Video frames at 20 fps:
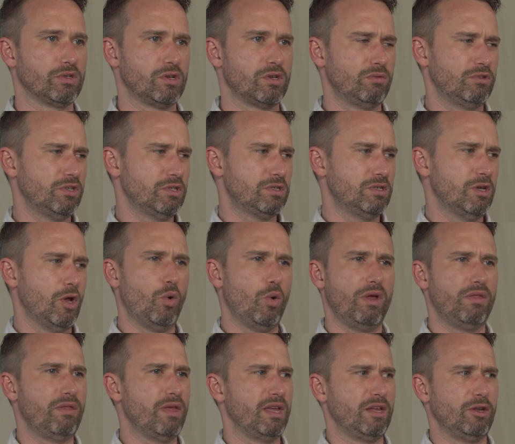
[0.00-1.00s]
So just
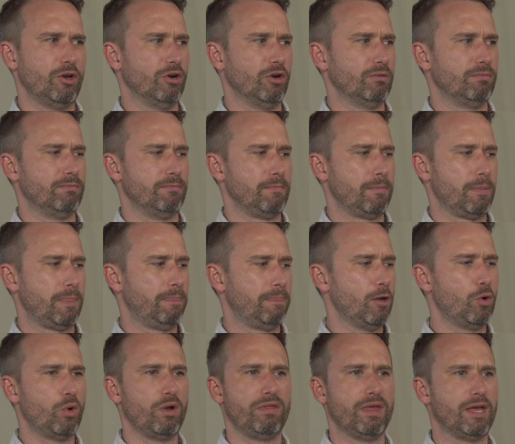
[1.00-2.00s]
knowing that you're
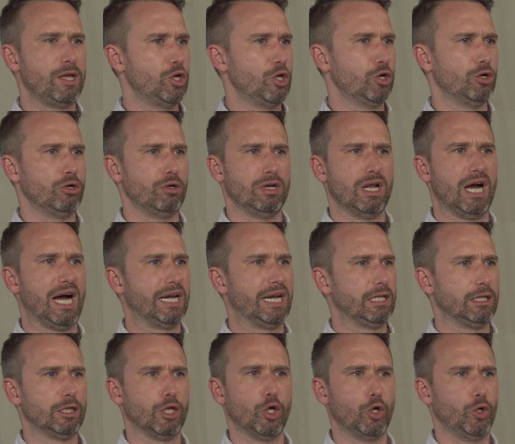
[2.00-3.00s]
knowing that you're not
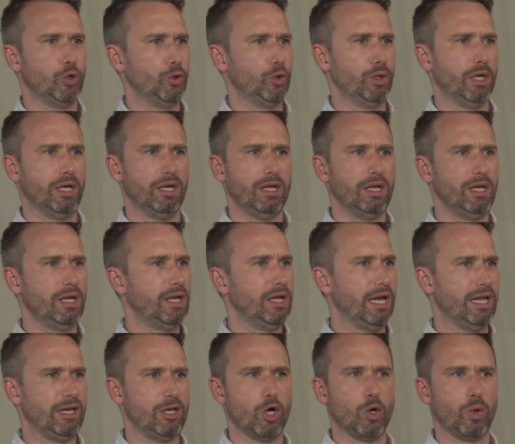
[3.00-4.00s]
alone
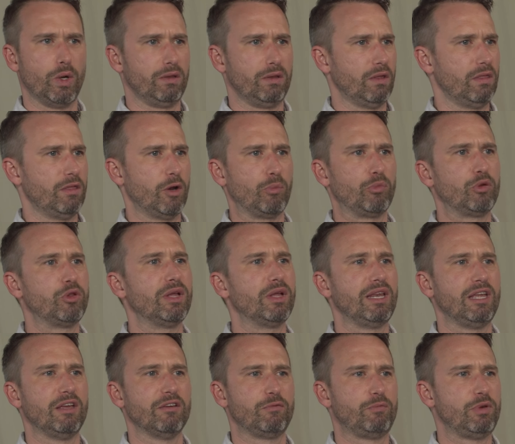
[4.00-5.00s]
and knowing that there are
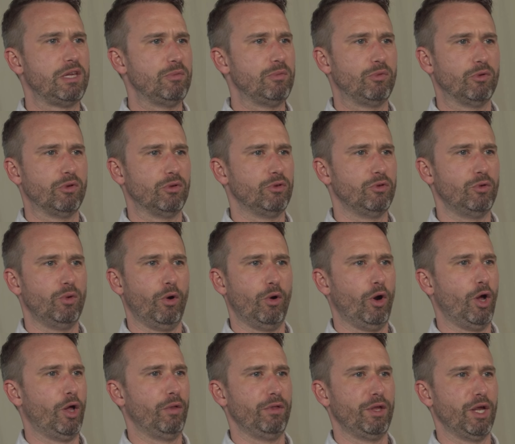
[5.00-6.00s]
plenty of people who
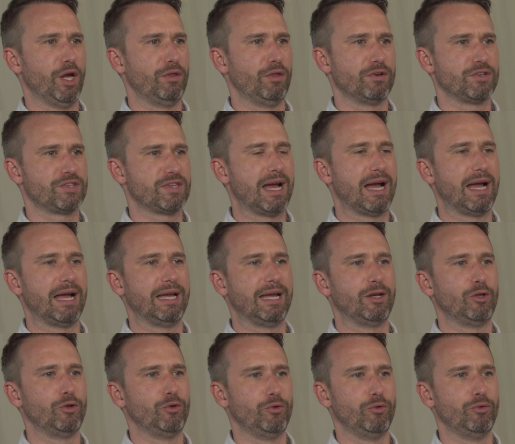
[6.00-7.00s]
are on the other
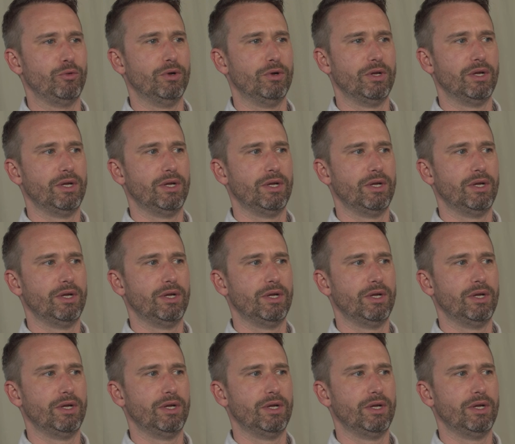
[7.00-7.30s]
side who